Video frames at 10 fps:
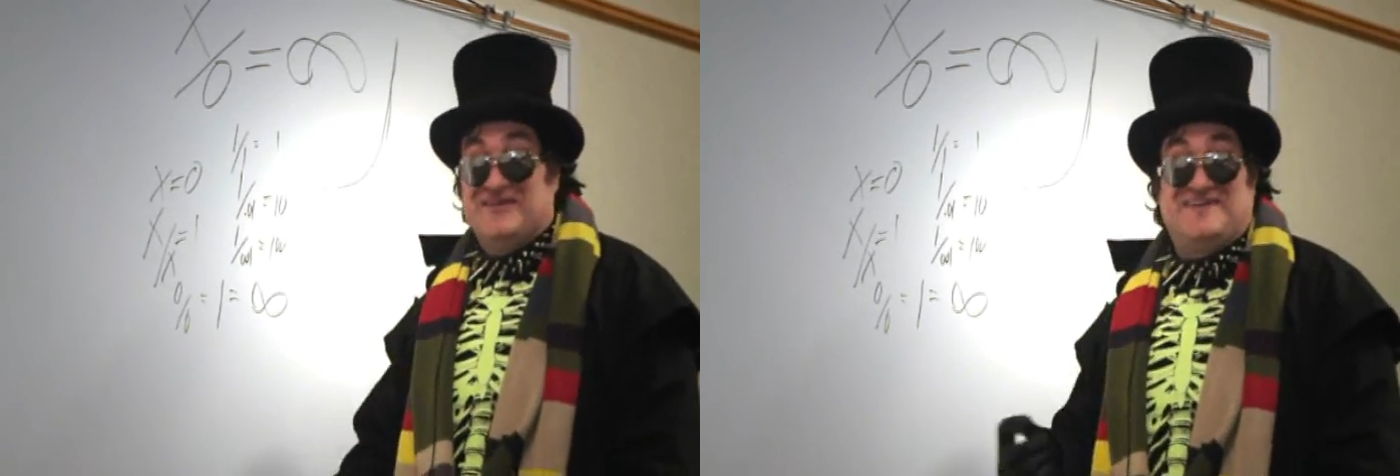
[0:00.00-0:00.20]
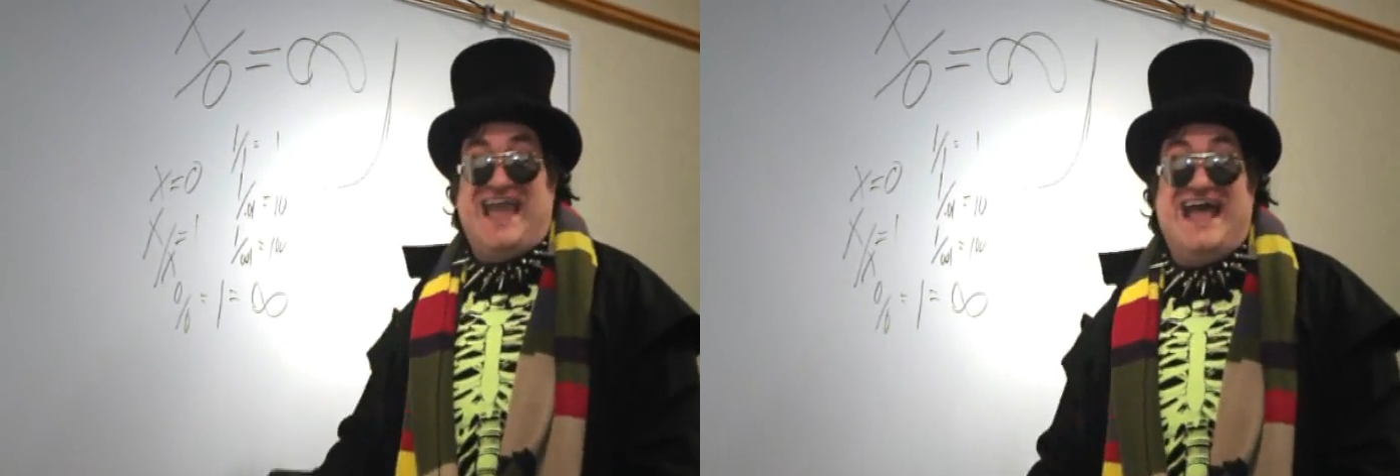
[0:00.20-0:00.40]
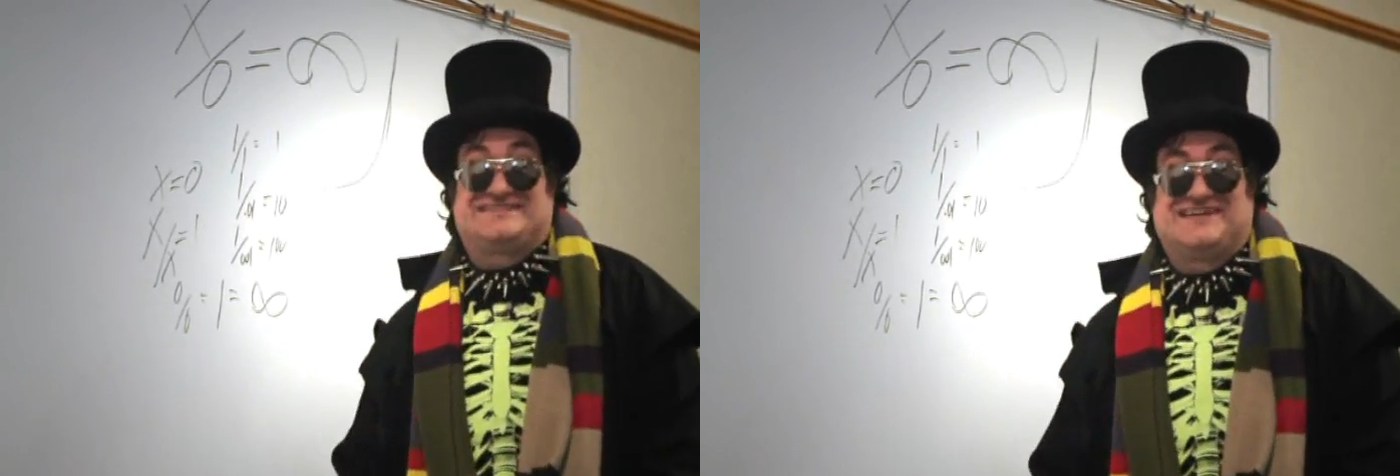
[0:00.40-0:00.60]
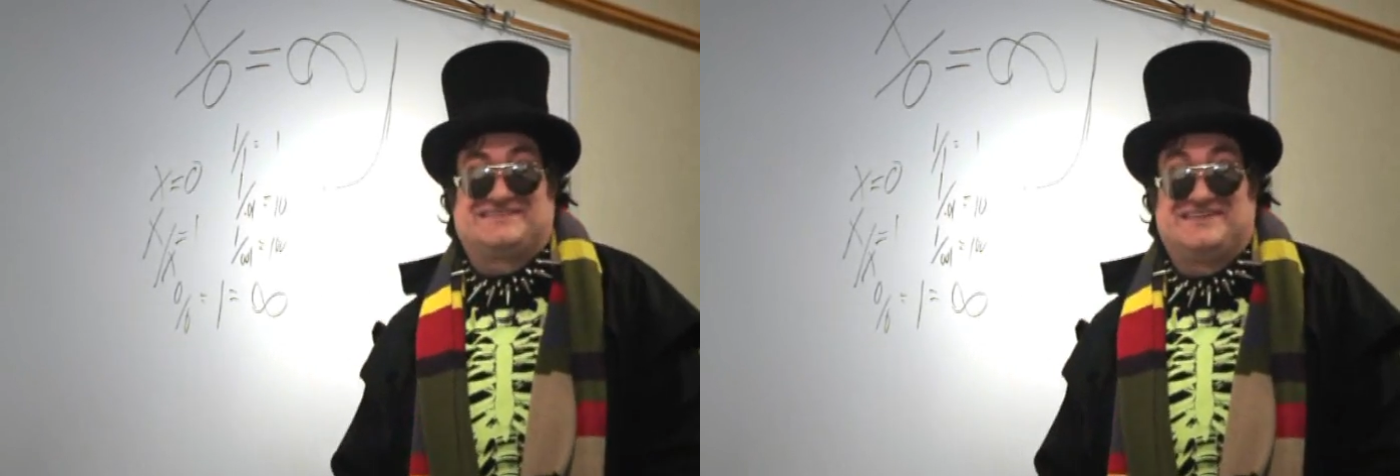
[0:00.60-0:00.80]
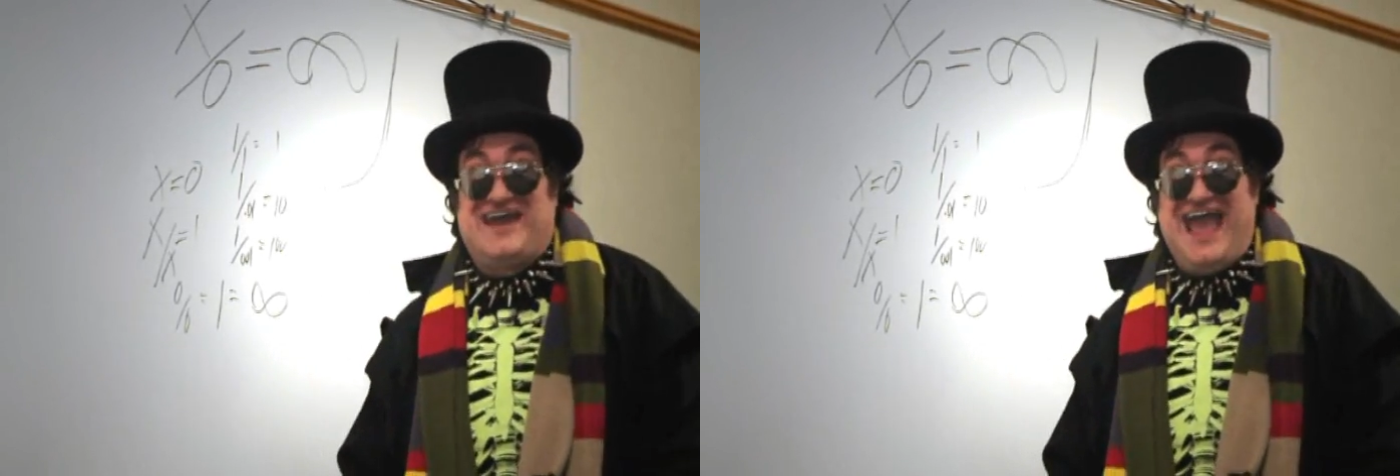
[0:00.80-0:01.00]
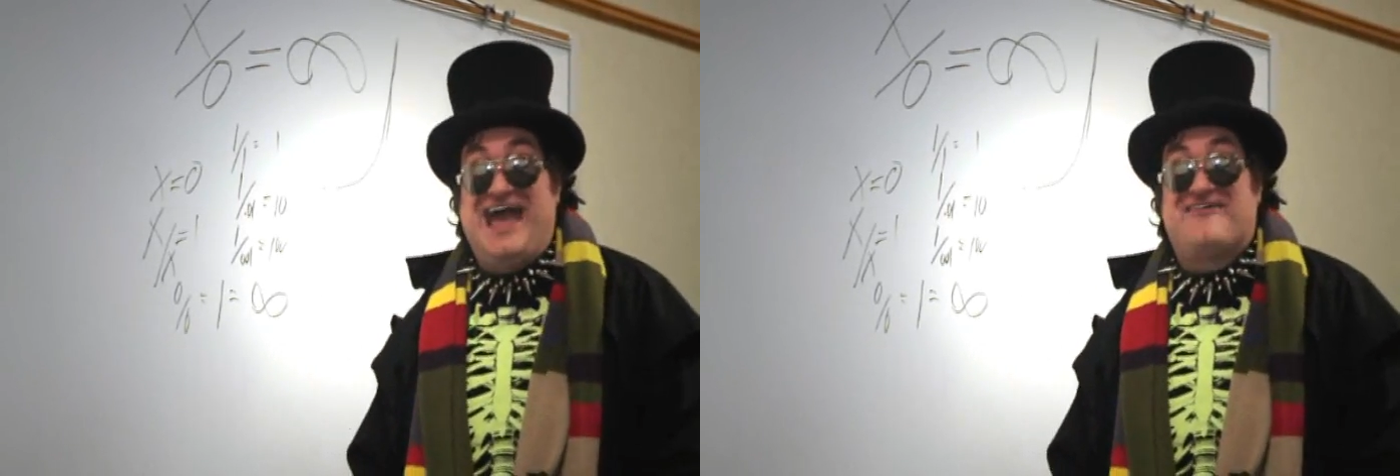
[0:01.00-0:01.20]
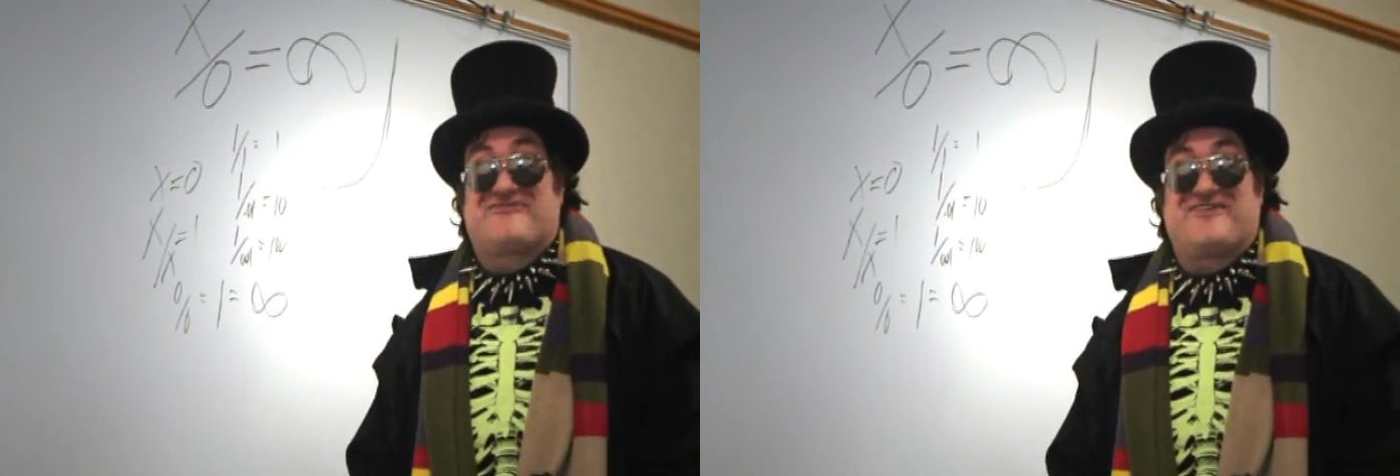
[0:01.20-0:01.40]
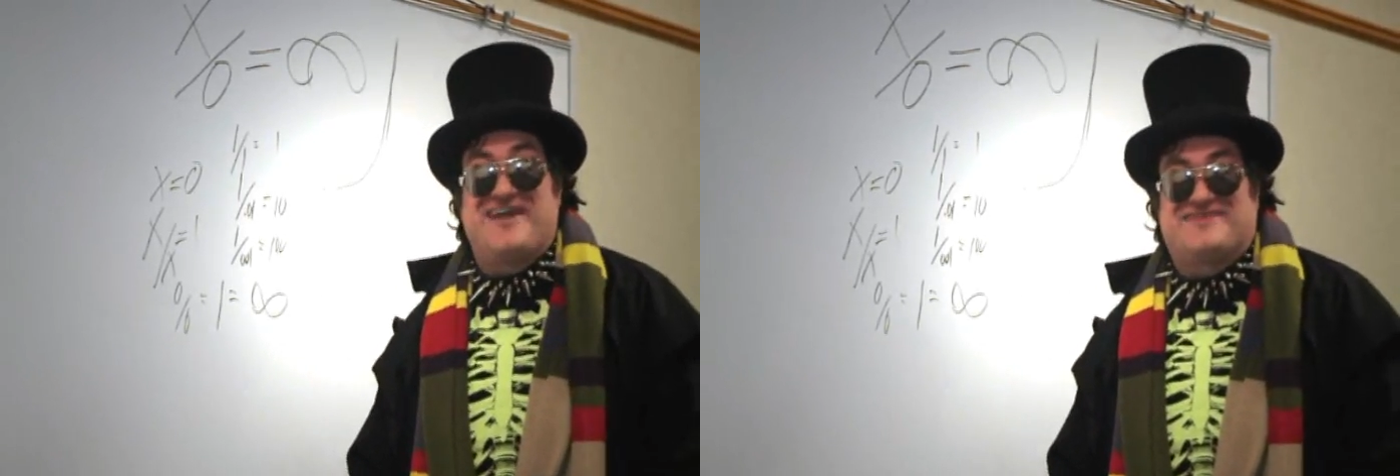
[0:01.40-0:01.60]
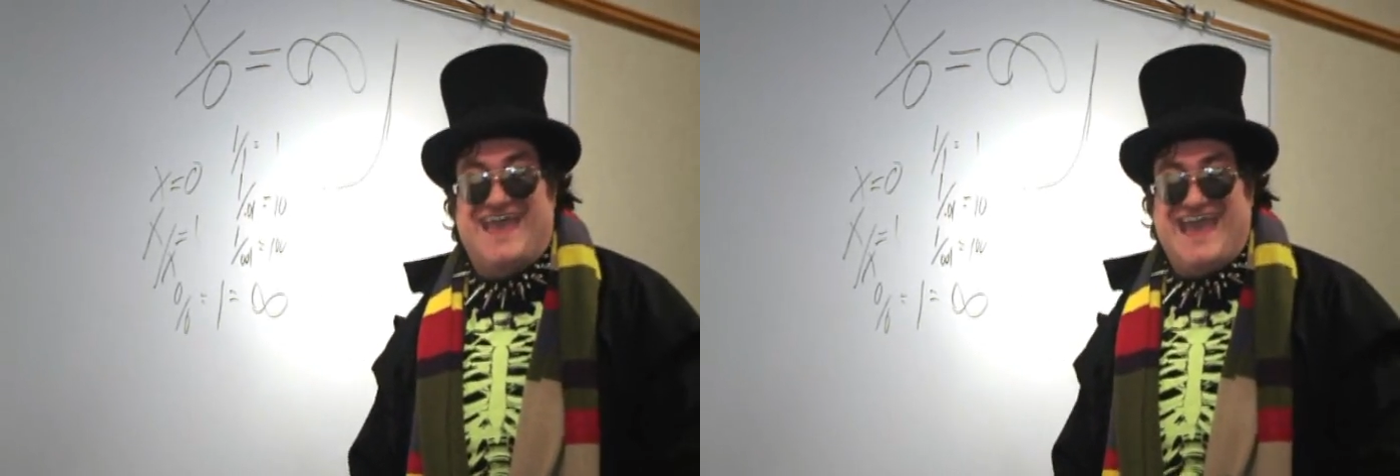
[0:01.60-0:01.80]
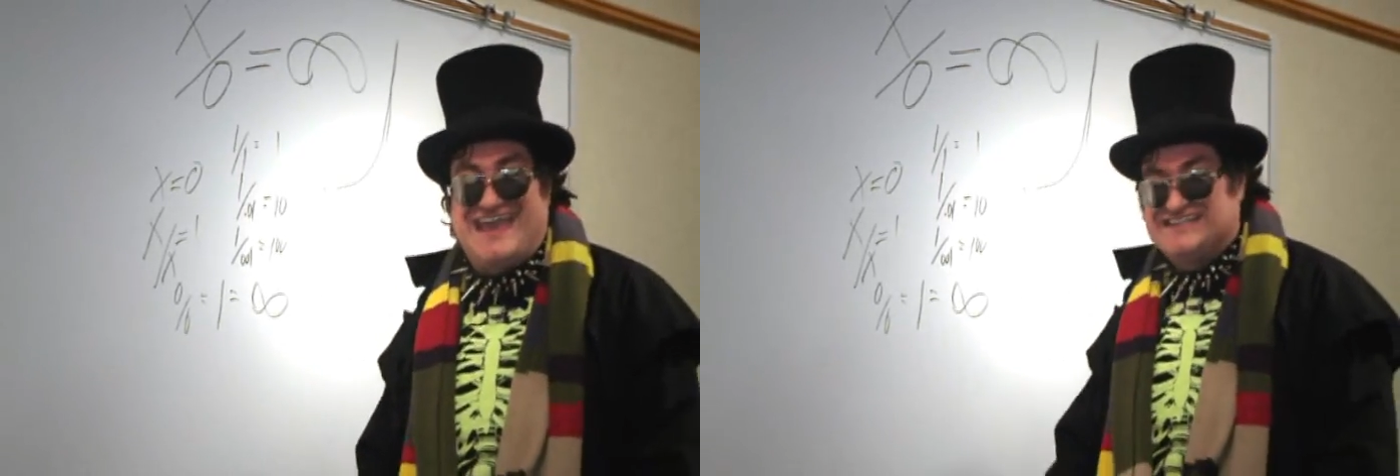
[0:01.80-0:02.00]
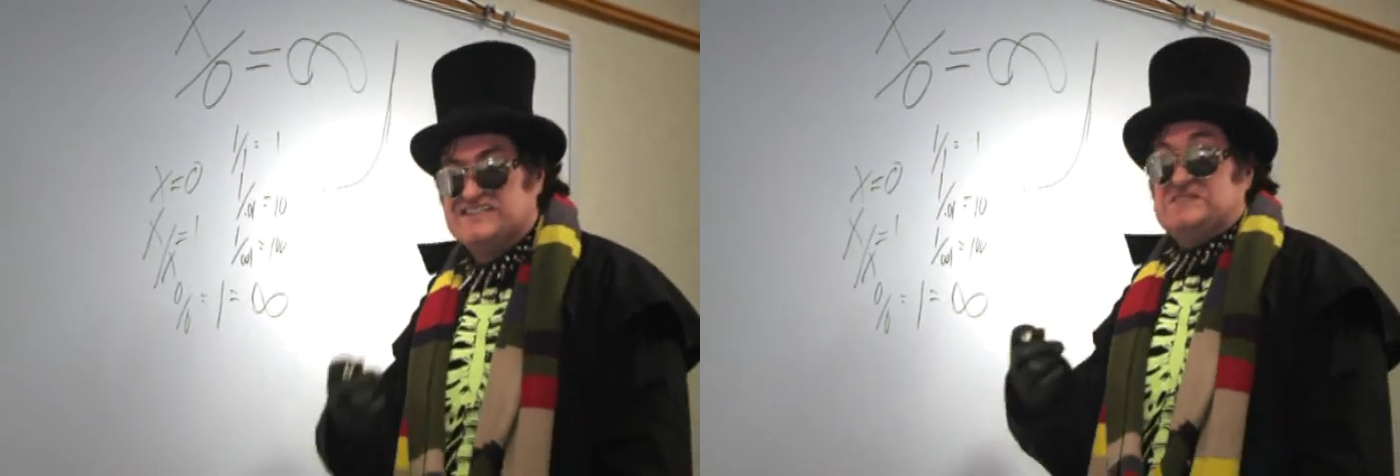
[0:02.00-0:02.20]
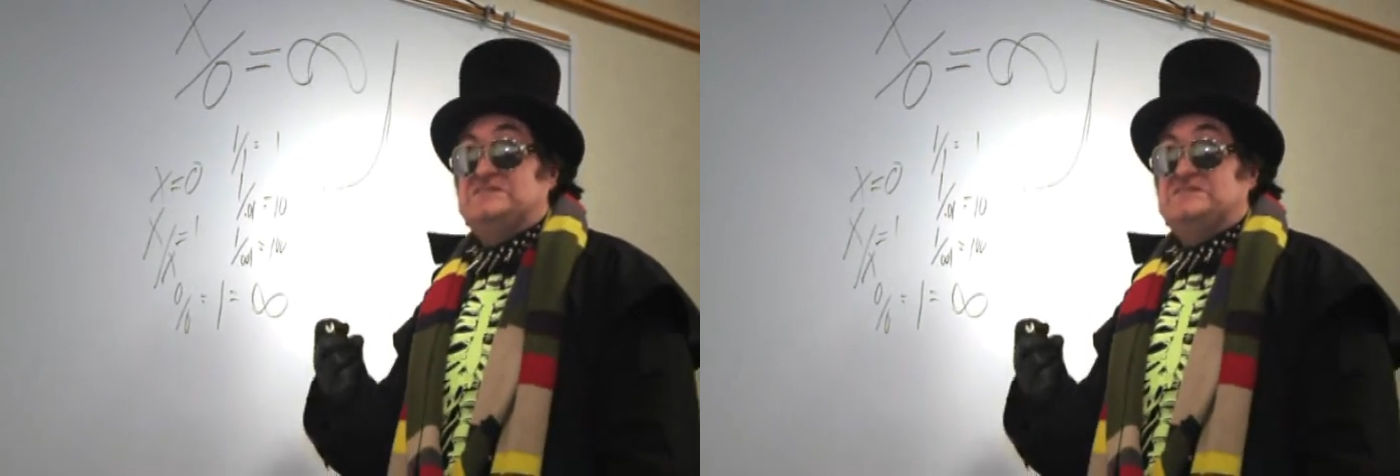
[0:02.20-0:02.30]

the answer to everything